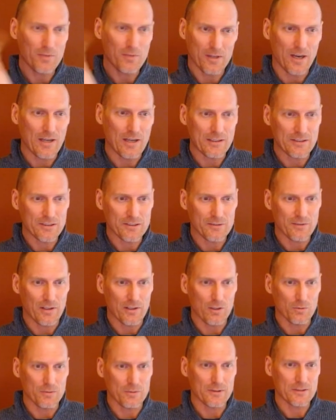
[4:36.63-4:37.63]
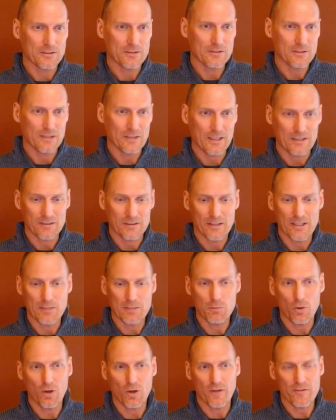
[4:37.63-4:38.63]
behind in development and getting
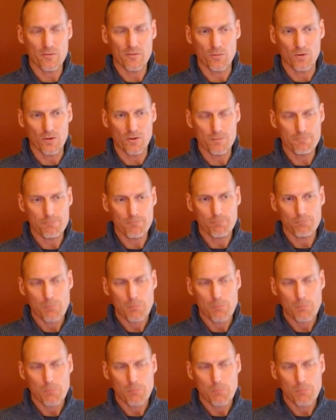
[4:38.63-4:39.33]
blown off the board.